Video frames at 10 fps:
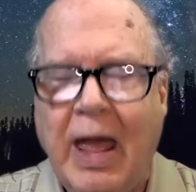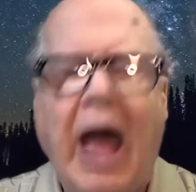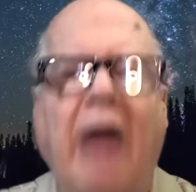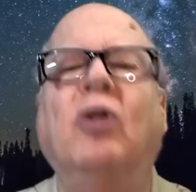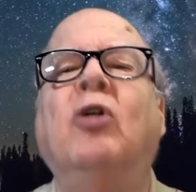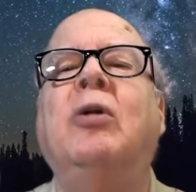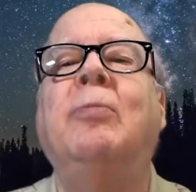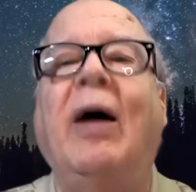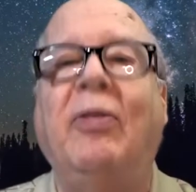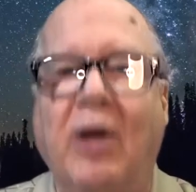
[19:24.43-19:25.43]
And you'll learn
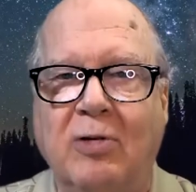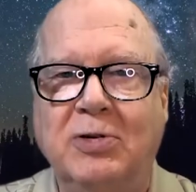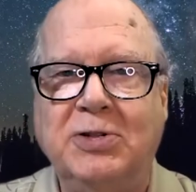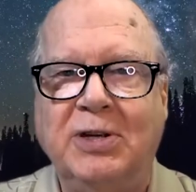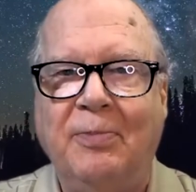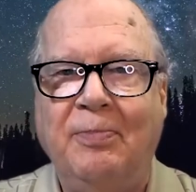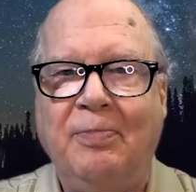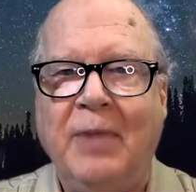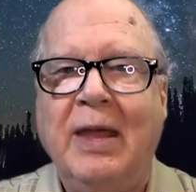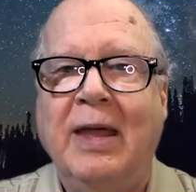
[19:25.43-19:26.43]
about those
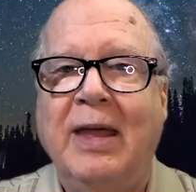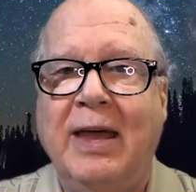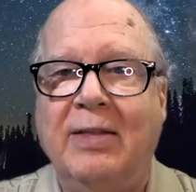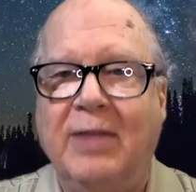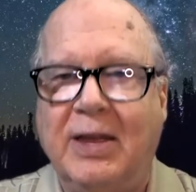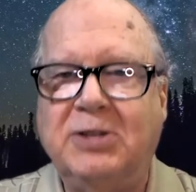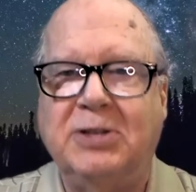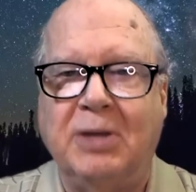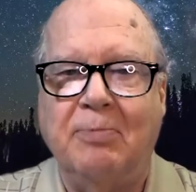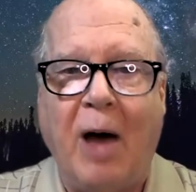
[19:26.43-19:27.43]
in
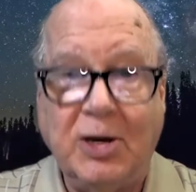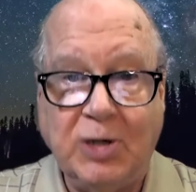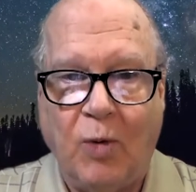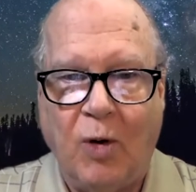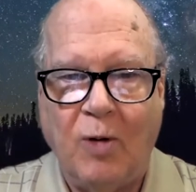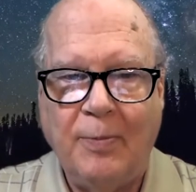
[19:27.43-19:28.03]
this module.